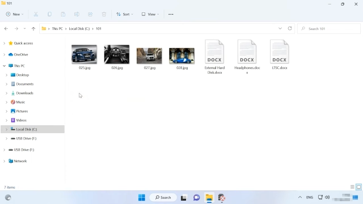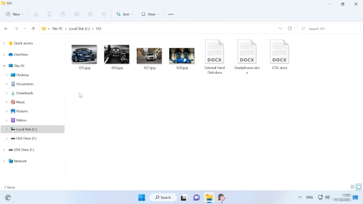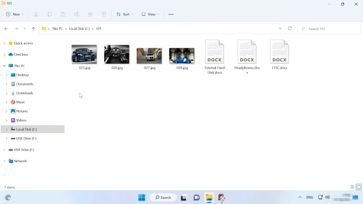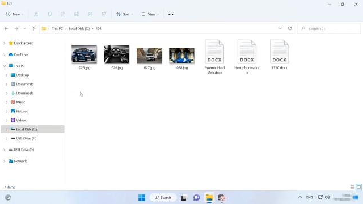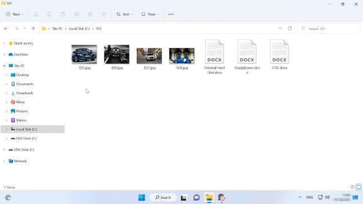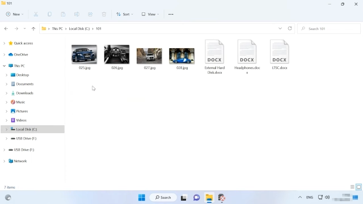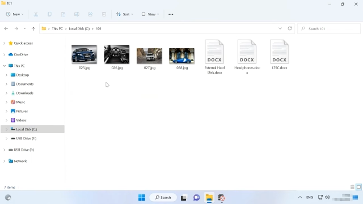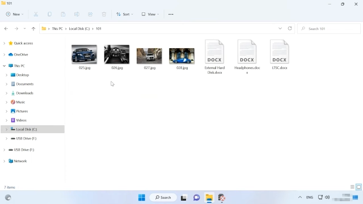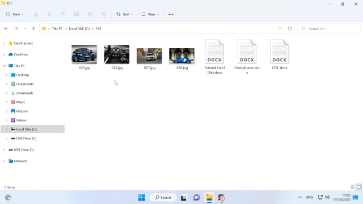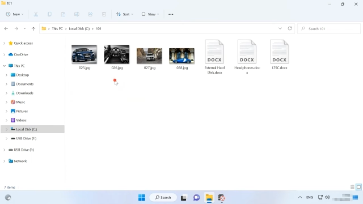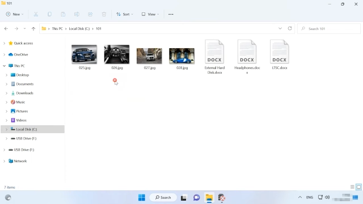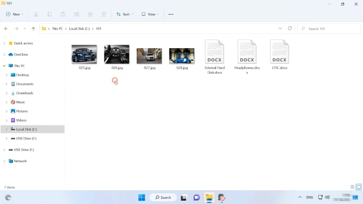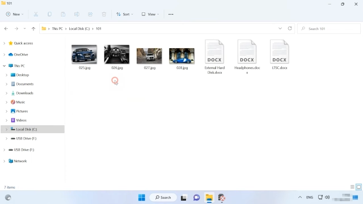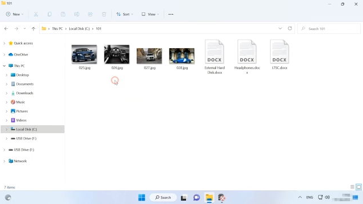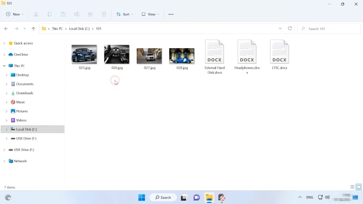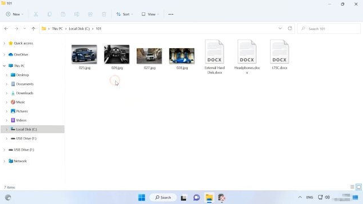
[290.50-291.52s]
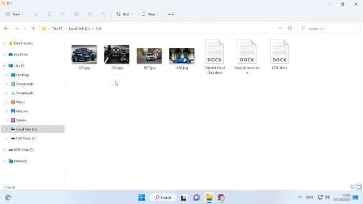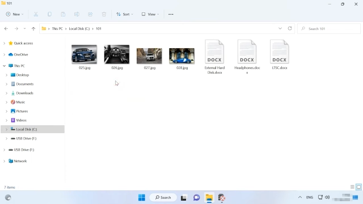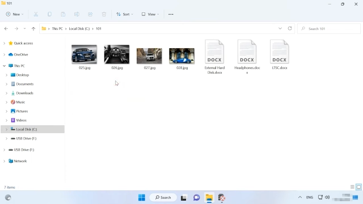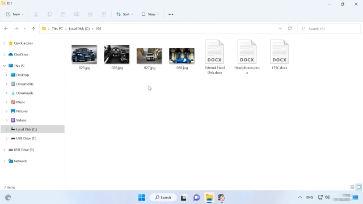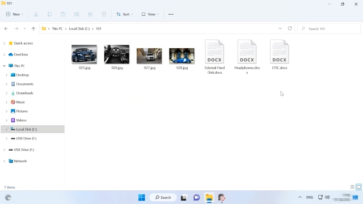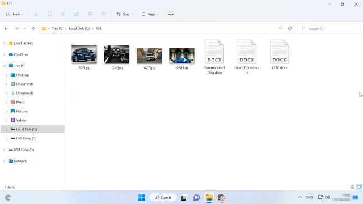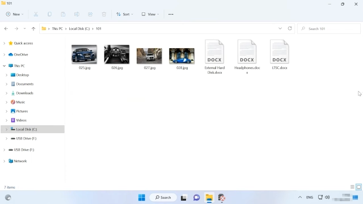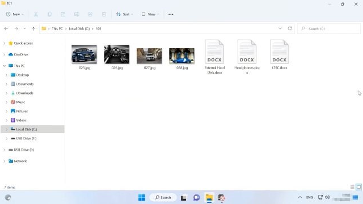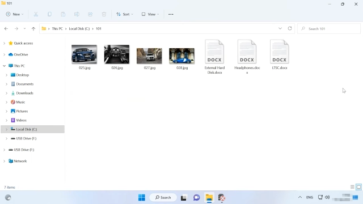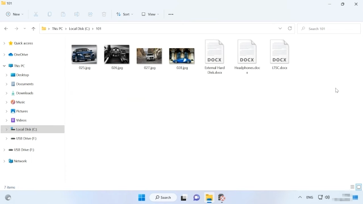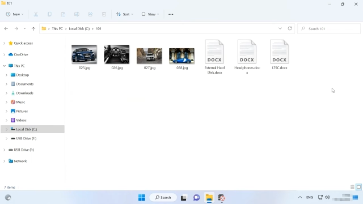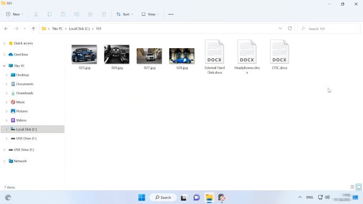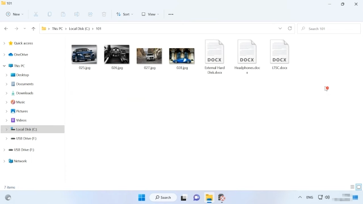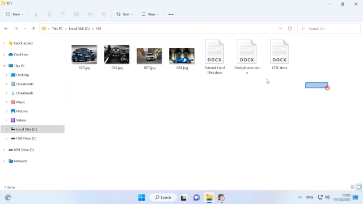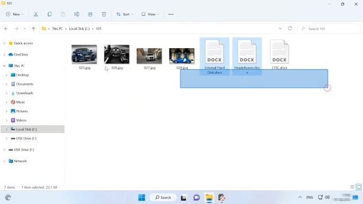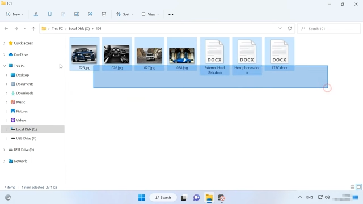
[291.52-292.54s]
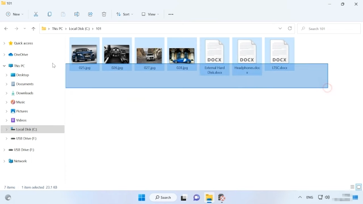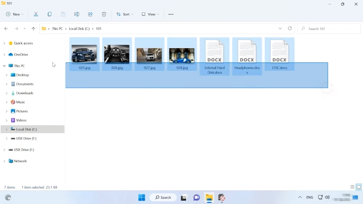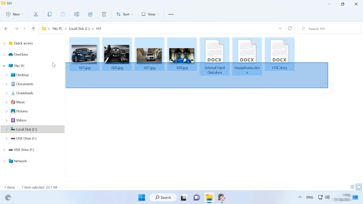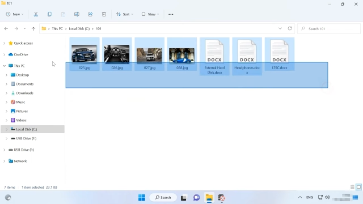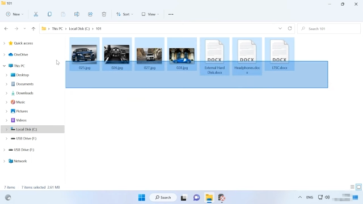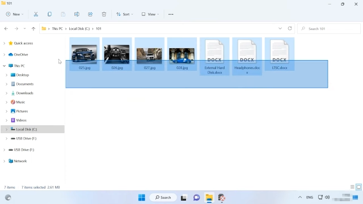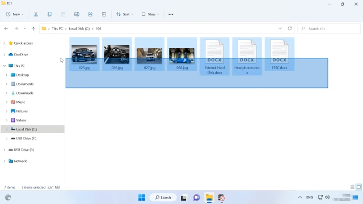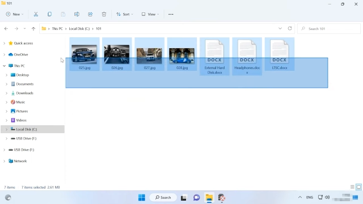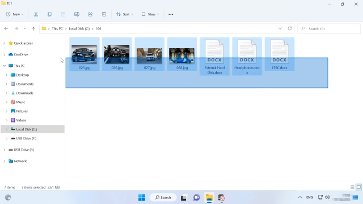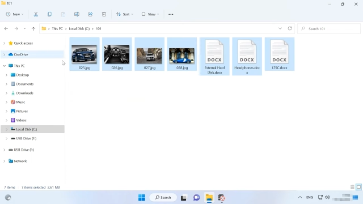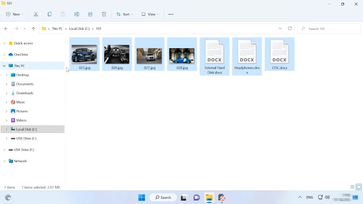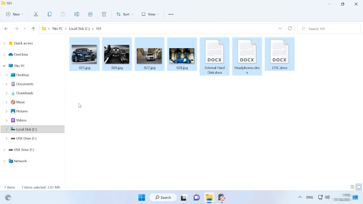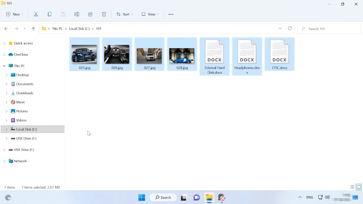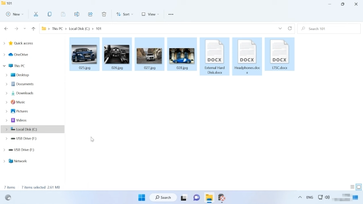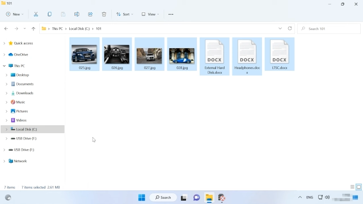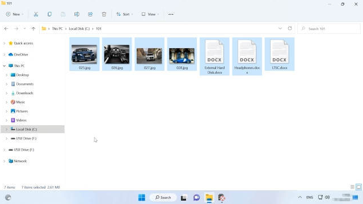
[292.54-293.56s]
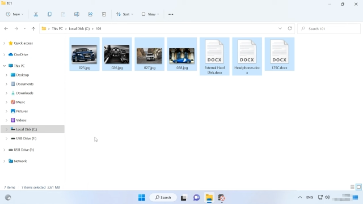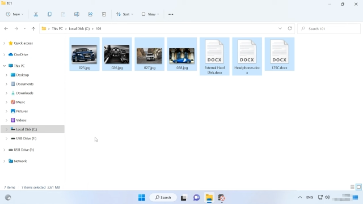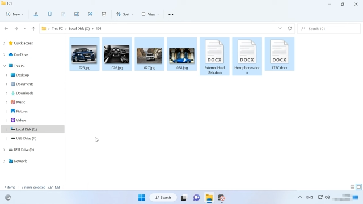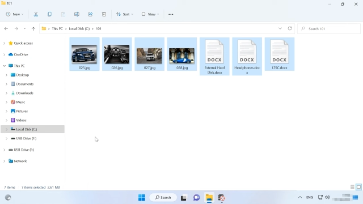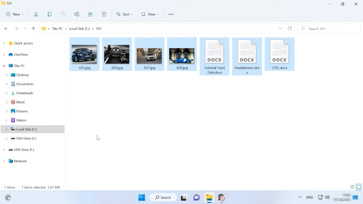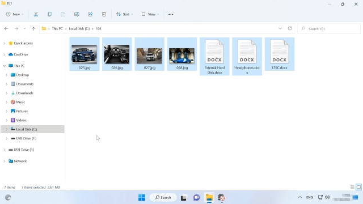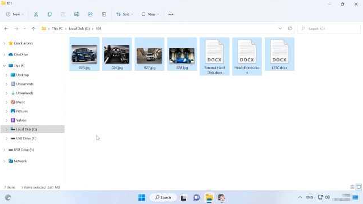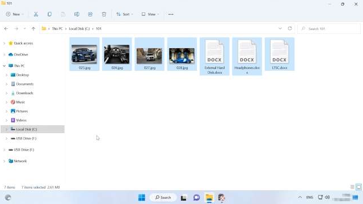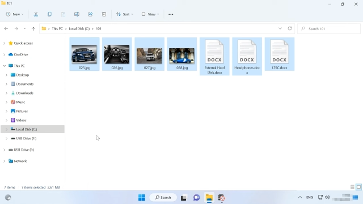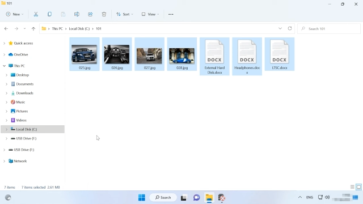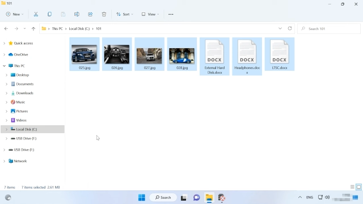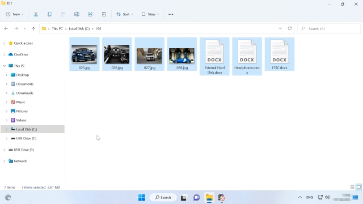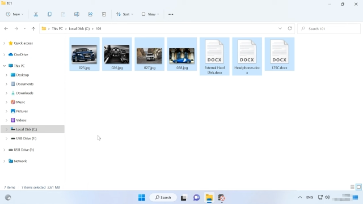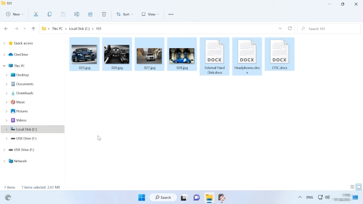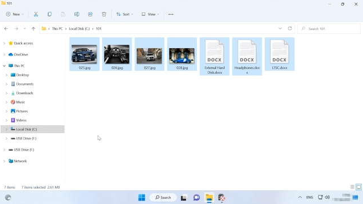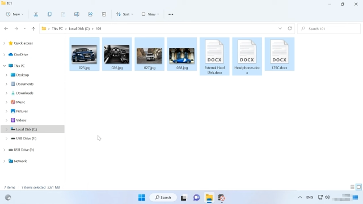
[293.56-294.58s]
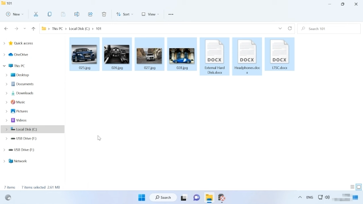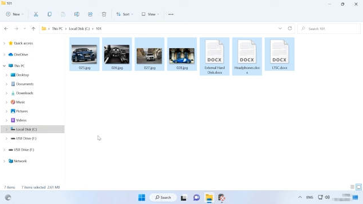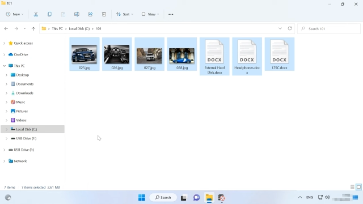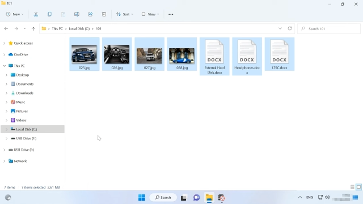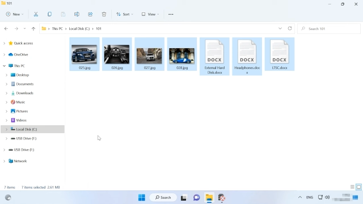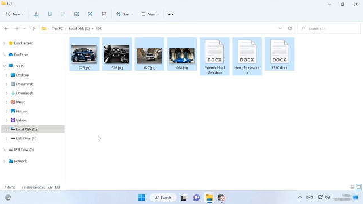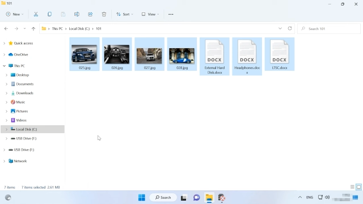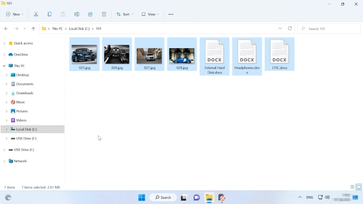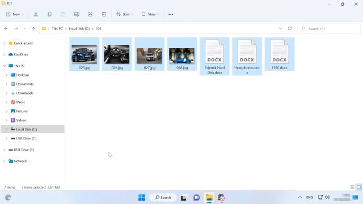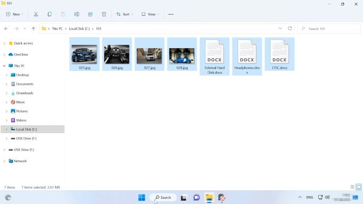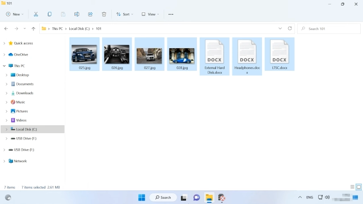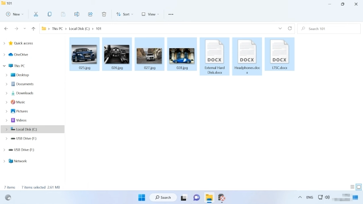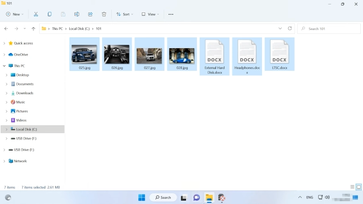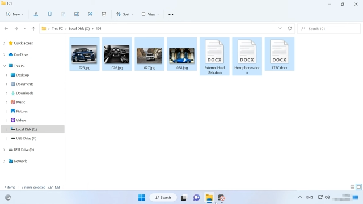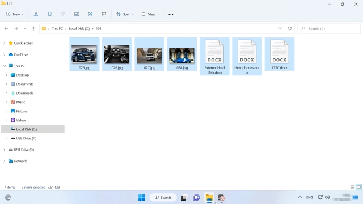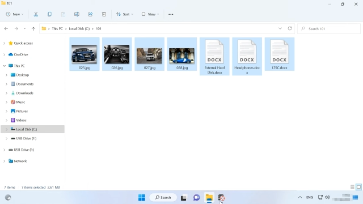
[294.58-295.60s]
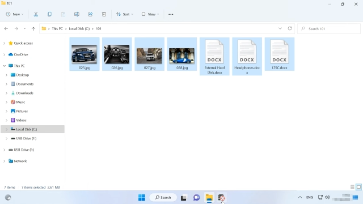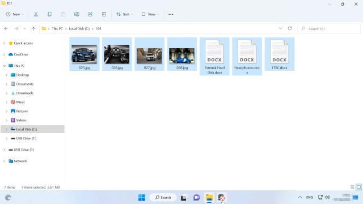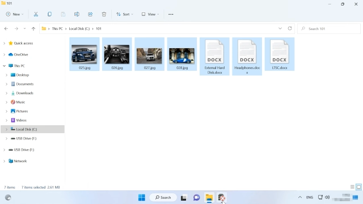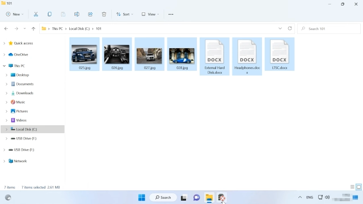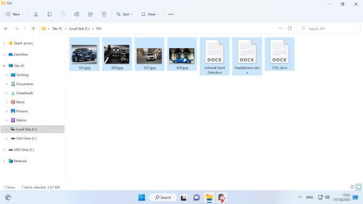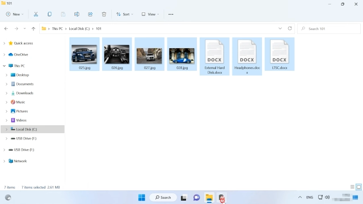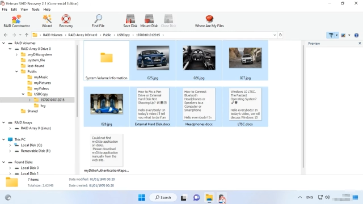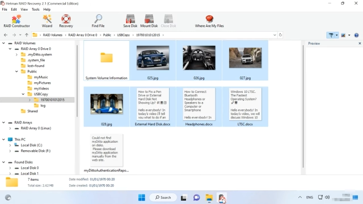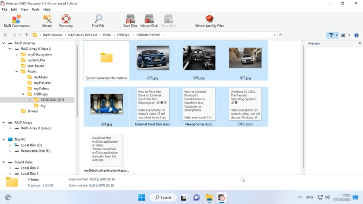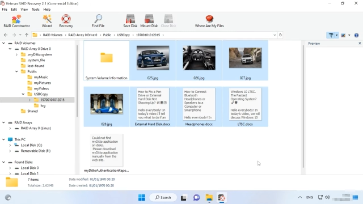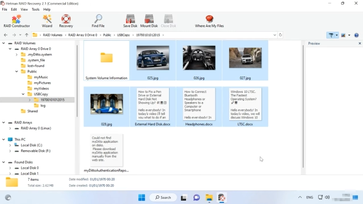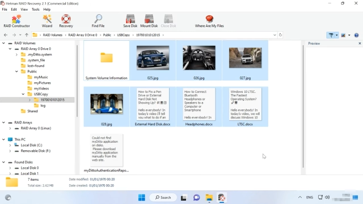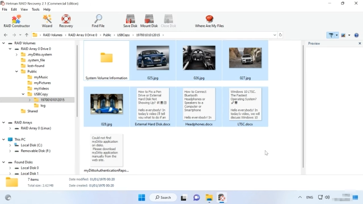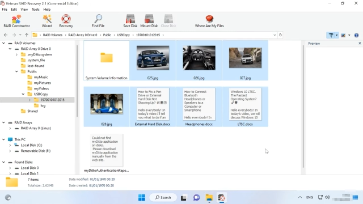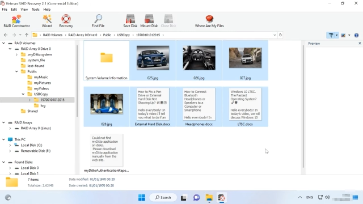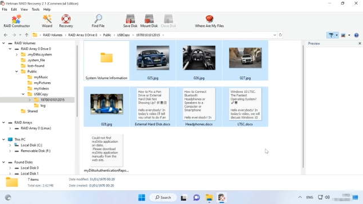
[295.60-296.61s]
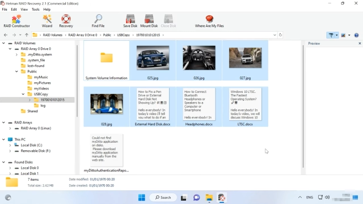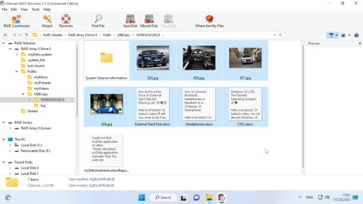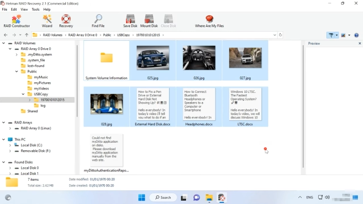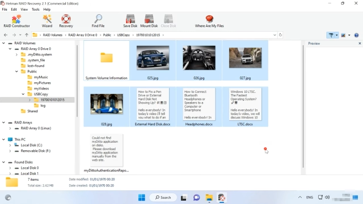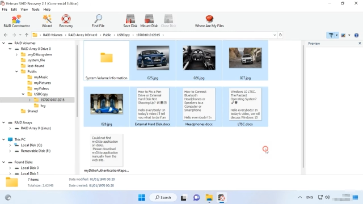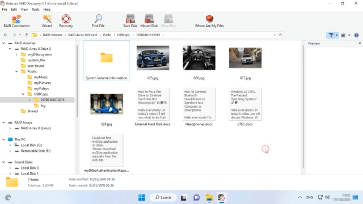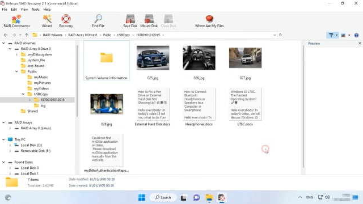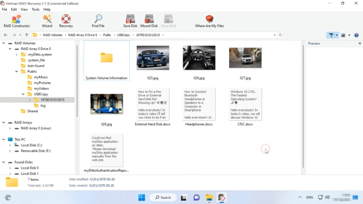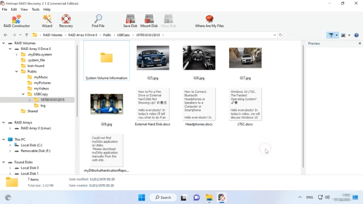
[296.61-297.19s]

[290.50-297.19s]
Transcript: Nobody's mouth can be seen.